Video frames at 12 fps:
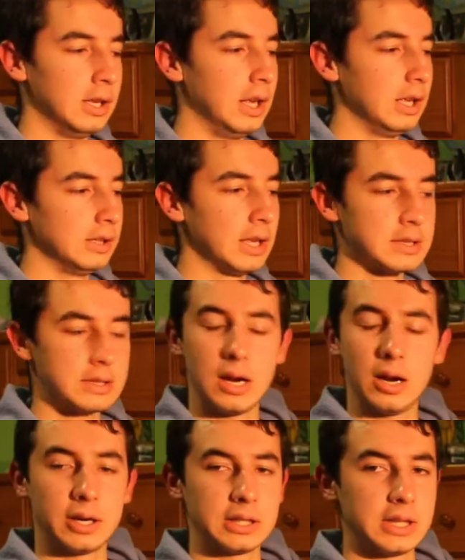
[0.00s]

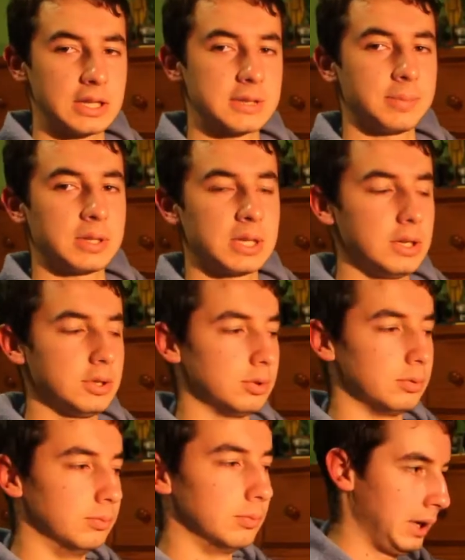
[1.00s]
I reckon that's a
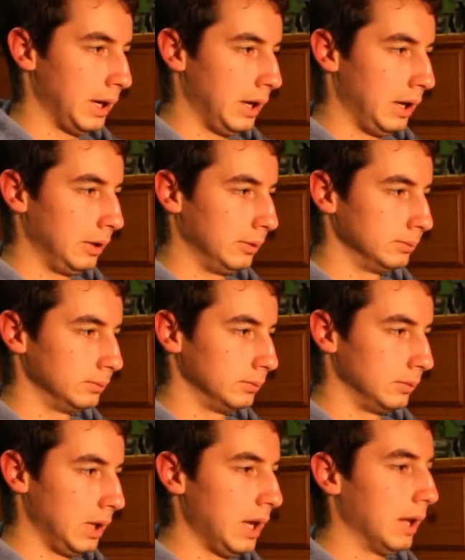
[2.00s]
potential. But
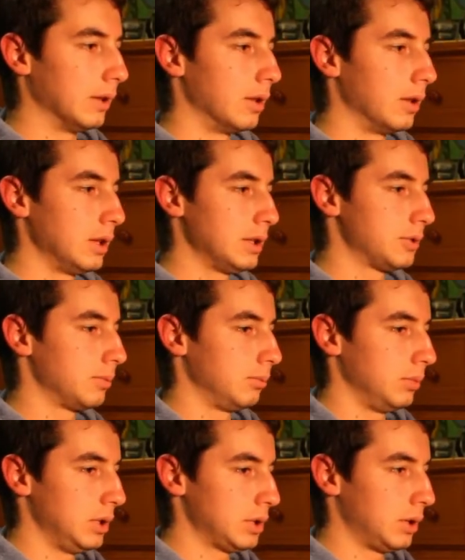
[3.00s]
yeah, this
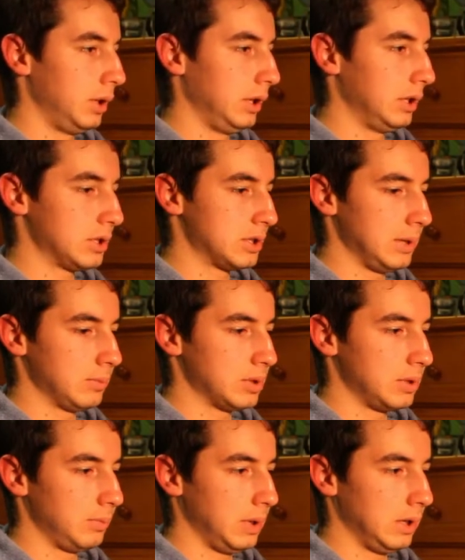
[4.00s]
clearly just
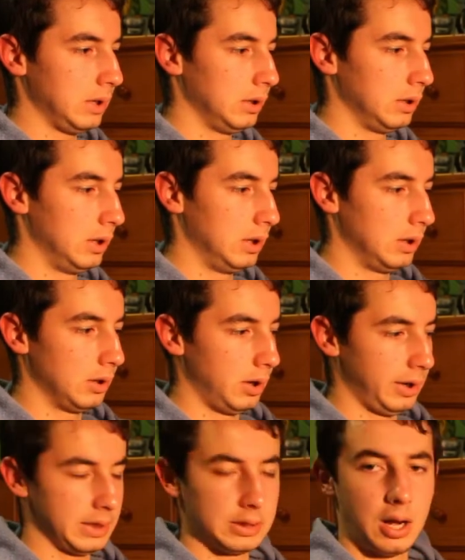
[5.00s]
seems to be...
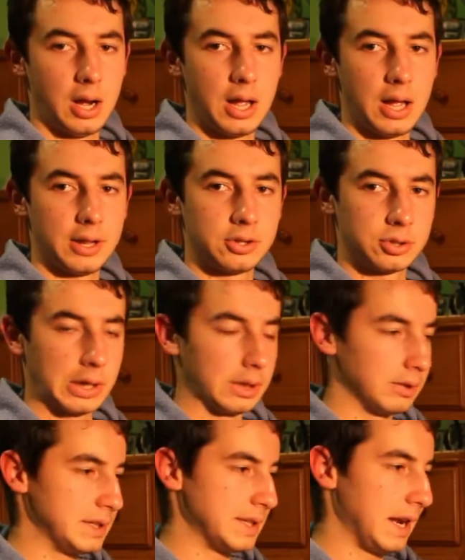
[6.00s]
I reckon the heart of the
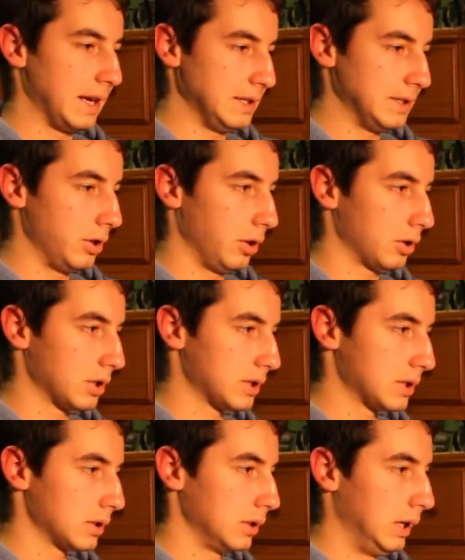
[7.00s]
trailer is Andy
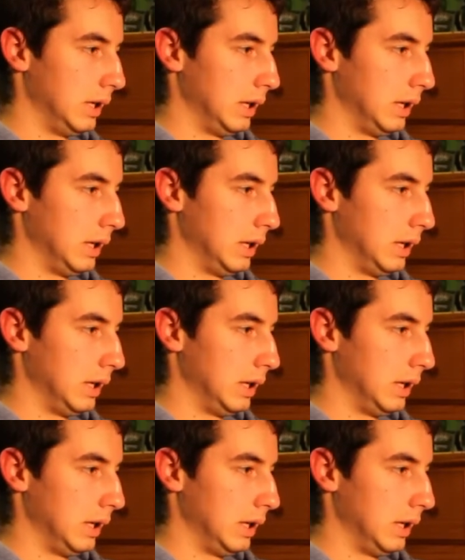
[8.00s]
Serkis.